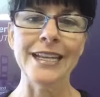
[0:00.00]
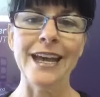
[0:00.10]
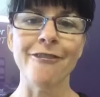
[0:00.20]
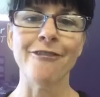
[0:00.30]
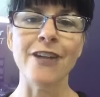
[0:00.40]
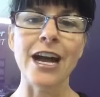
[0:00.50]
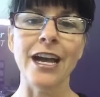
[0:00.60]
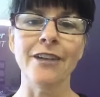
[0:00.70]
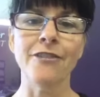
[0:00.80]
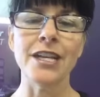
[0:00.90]
at
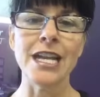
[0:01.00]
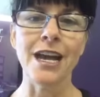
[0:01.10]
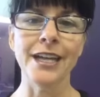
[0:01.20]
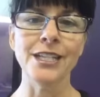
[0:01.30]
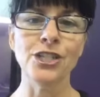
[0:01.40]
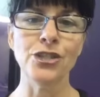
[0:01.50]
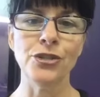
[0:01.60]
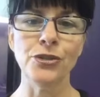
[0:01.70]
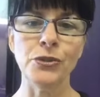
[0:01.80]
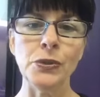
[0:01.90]

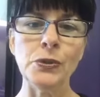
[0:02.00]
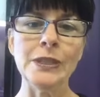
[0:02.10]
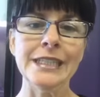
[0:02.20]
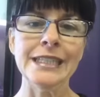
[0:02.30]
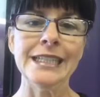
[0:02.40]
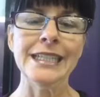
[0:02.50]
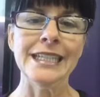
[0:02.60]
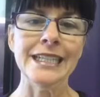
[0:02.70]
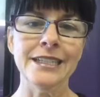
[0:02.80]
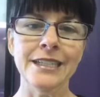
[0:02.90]
592
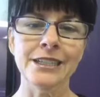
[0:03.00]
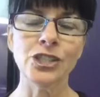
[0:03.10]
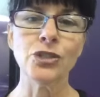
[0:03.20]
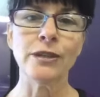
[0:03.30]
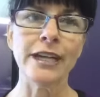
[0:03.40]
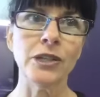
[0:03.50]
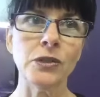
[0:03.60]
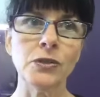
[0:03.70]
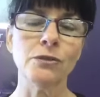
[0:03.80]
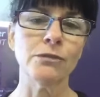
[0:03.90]
Indian
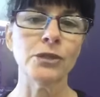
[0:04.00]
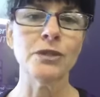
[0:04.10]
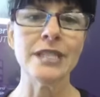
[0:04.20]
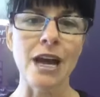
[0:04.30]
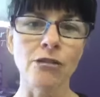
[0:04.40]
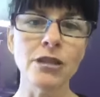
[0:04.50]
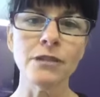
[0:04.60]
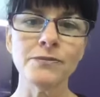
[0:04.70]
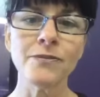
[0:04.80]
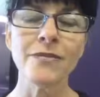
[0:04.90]
Trail Road South.
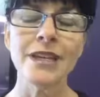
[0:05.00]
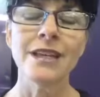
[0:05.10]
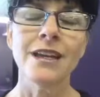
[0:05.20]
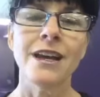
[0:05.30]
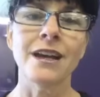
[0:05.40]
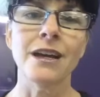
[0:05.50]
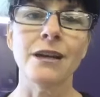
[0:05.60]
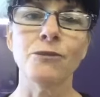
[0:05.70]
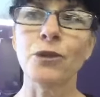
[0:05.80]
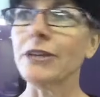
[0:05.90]

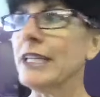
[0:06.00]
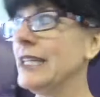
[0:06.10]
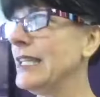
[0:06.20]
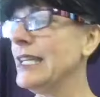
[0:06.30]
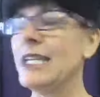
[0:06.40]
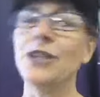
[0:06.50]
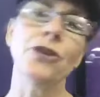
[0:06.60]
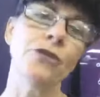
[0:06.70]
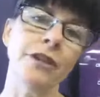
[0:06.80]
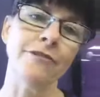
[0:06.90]
We're in the
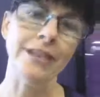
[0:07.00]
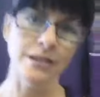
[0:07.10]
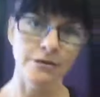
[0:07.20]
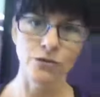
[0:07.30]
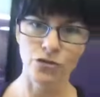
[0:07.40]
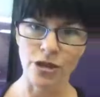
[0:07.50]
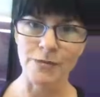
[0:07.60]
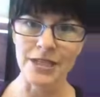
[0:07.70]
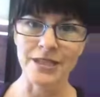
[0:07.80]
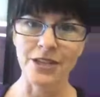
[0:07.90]
Union Festival
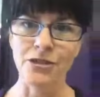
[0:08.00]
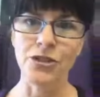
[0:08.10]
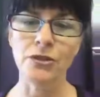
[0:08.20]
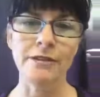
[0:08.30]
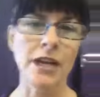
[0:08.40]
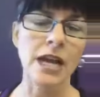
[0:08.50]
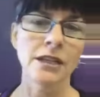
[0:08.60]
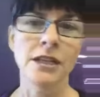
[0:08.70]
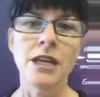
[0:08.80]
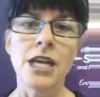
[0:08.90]
Shopping Center. So I've got
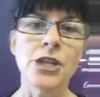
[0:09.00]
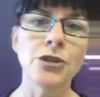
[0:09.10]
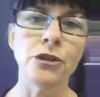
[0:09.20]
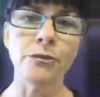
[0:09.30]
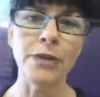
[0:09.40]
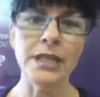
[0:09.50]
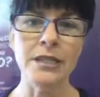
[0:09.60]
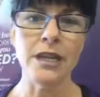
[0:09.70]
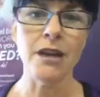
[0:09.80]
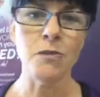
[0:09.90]
New York
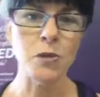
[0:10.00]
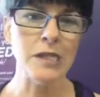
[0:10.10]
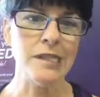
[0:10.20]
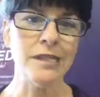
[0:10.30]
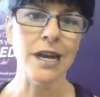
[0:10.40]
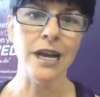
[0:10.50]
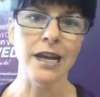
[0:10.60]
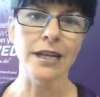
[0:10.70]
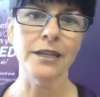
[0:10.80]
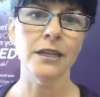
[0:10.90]
Pizza on one
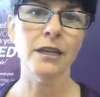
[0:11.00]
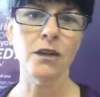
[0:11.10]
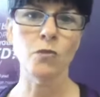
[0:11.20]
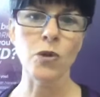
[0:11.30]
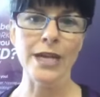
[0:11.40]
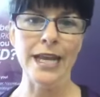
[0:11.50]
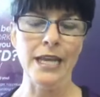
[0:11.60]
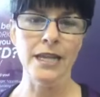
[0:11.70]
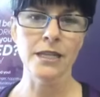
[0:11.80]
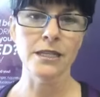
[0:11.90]
side, on one
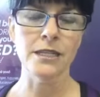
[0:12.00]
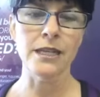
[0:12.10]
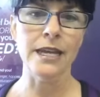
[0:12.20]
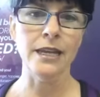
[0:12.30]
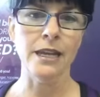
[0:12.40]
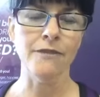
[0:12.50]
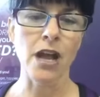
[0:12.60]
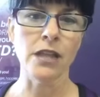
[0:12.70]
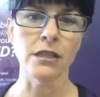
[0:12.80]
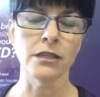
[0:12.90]
end, and I've
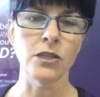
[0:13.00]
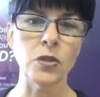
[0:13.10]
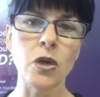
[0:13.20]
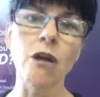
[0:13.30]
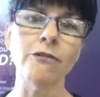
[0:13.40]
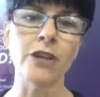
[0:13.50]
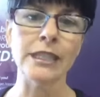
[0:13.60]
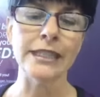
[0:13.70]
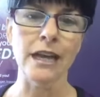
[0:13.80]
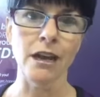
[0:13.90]
got the Glow Golf
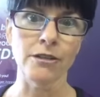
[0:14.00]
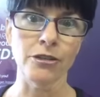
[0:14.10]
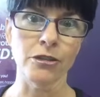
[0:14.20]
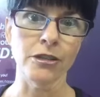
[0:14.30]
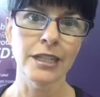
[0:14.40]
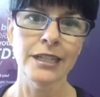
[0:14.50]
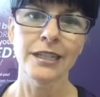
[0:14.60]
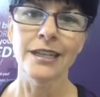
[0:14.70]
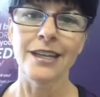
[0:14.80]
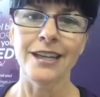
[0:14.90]
on the other,
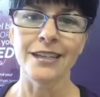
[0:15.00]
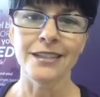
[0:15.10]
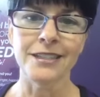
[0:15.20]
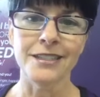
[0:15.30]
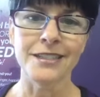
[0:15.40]
and